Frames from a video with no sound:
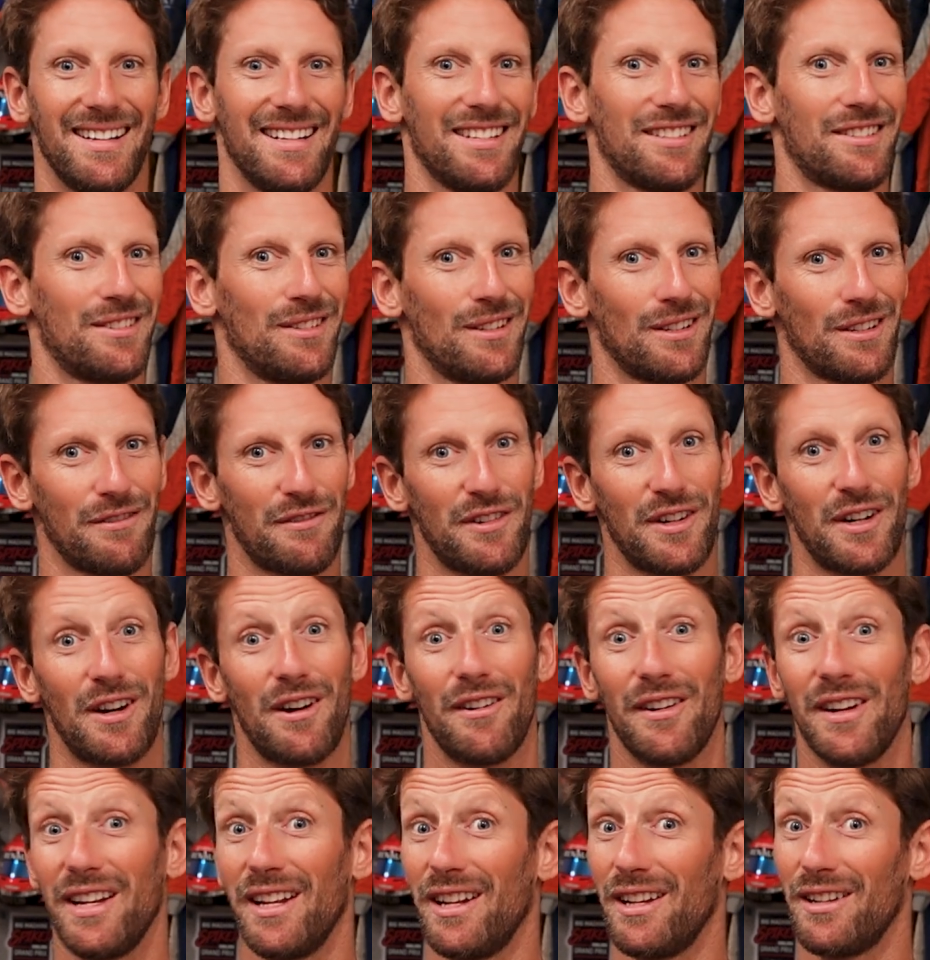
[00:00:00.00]
And it's not a
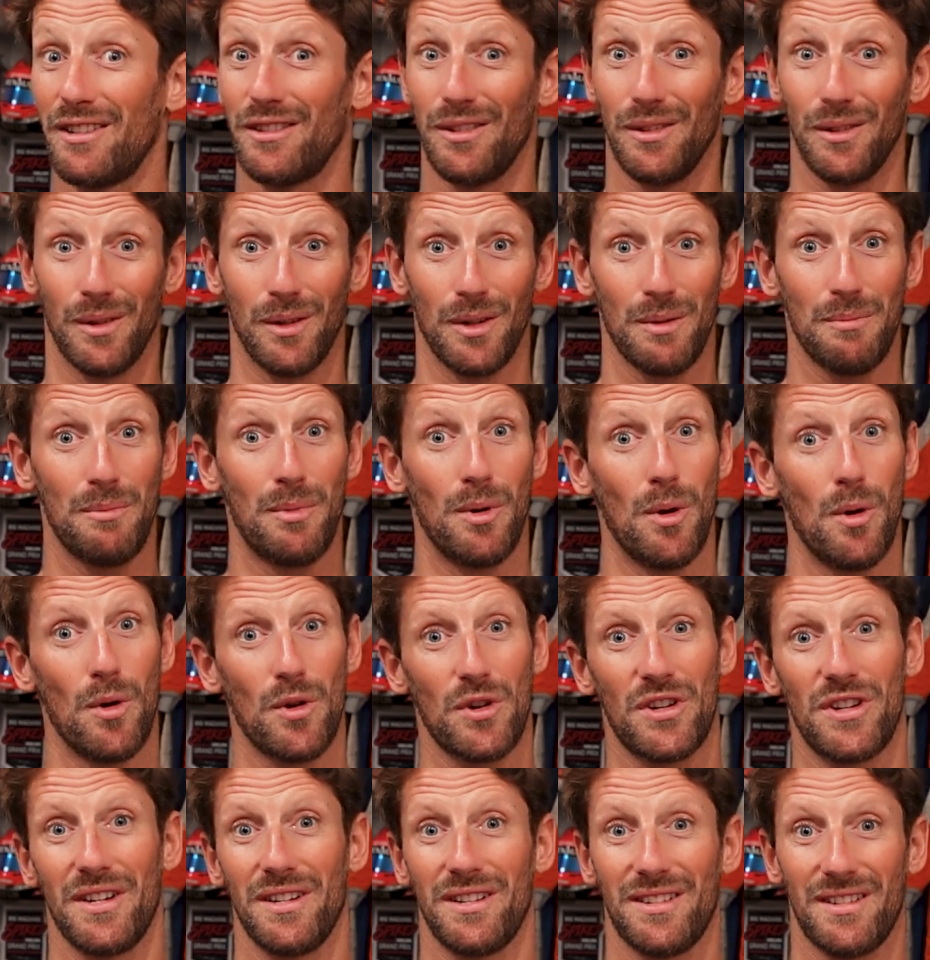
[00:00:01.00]
Ferrari, it's not a
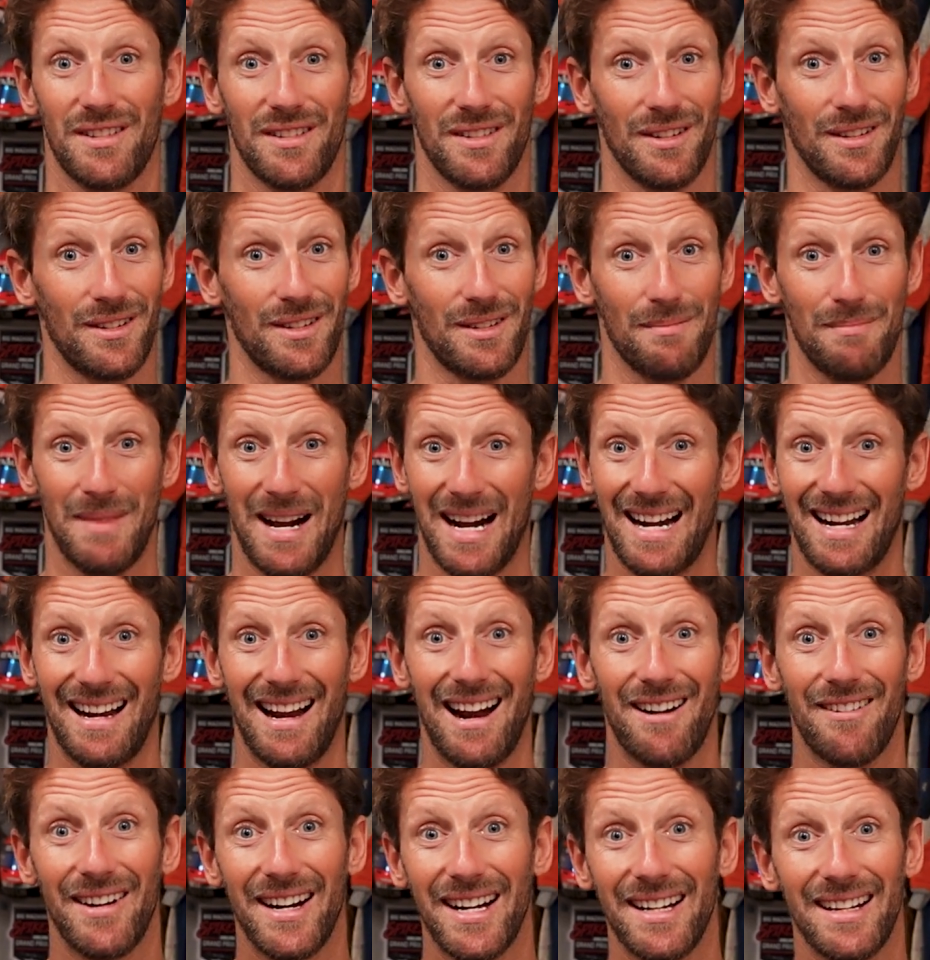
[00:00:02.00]
Porsche, it's not a
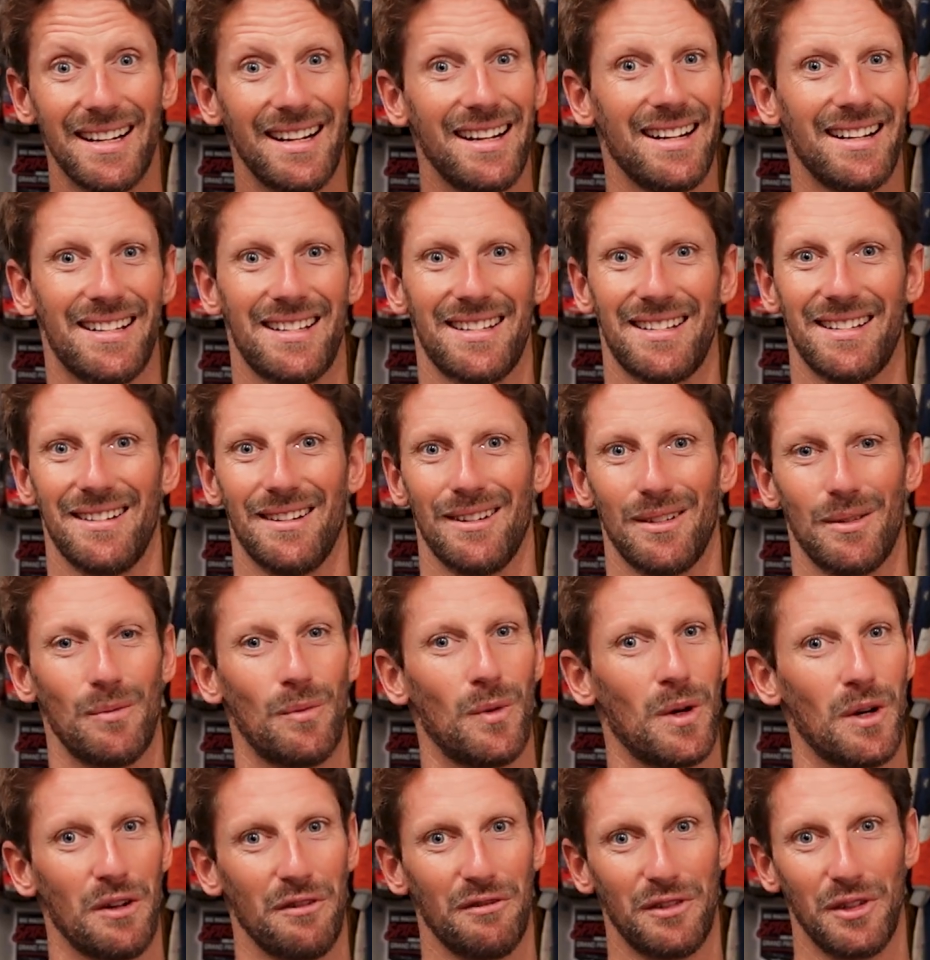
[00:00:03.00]
McLaren, it's
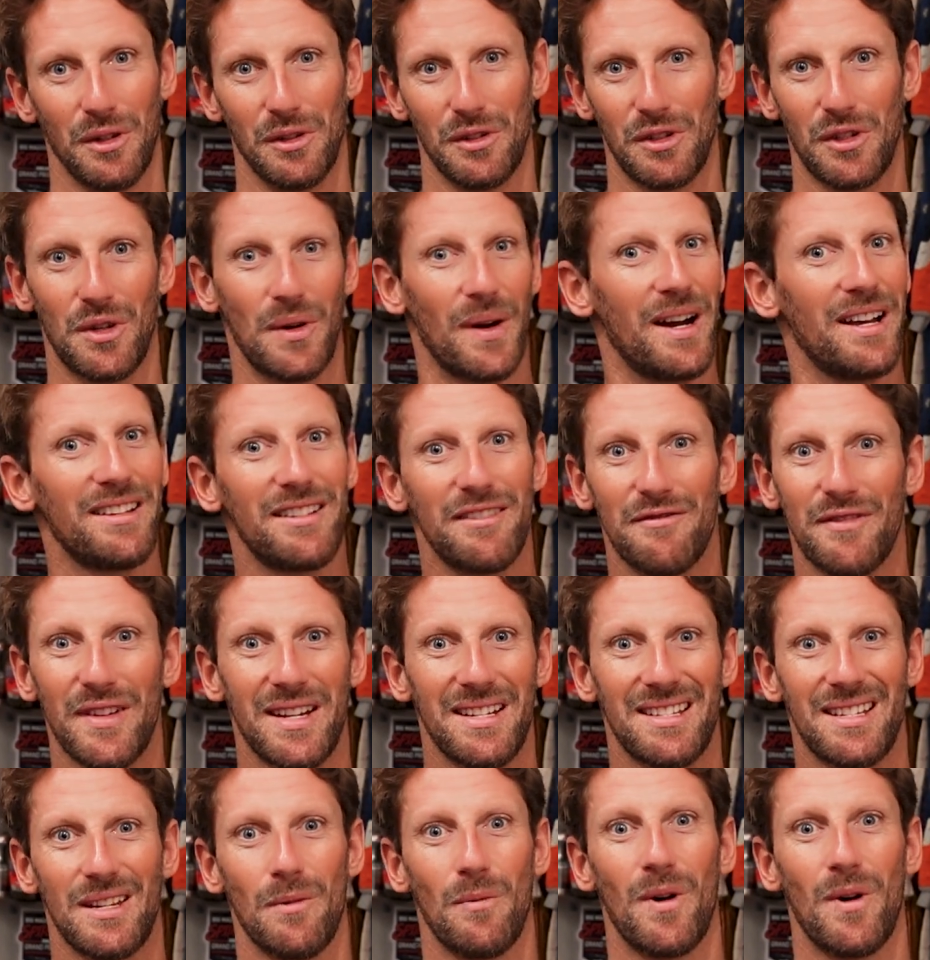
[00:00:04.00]
not one of those crazy fancy